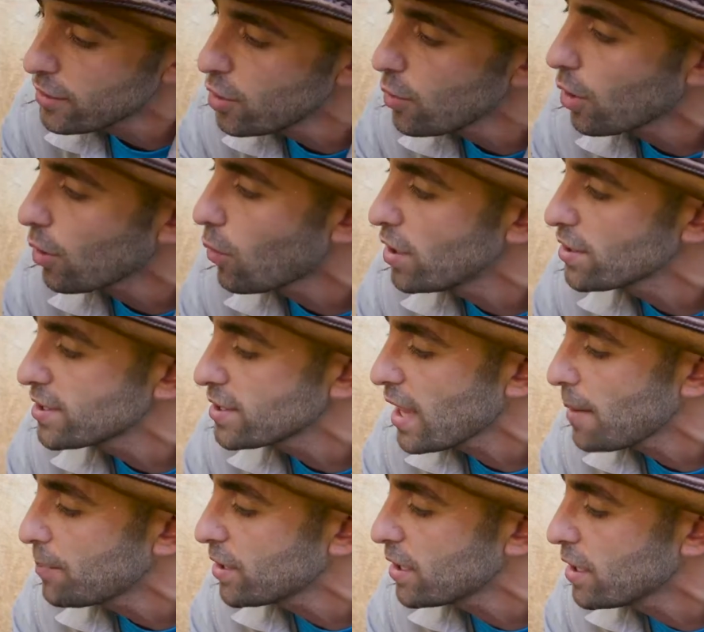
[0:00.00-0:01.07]
You are one
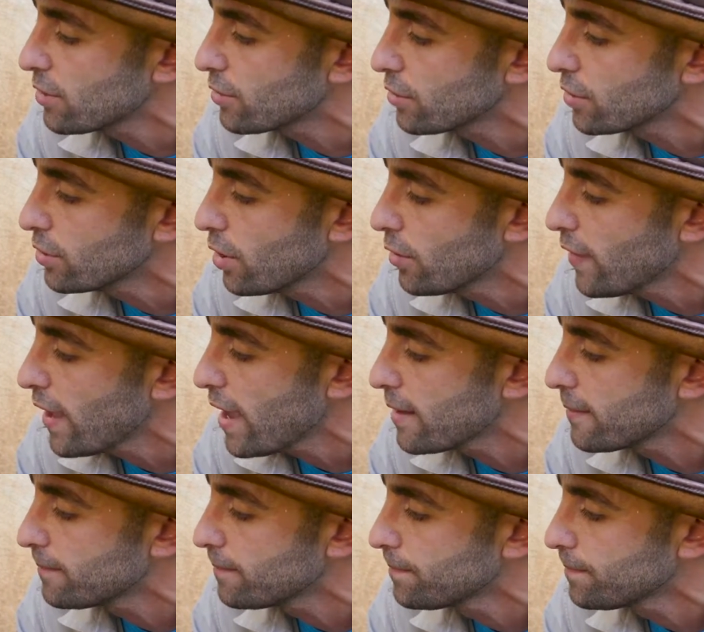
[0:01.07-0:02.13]
sloppy eater, you know that?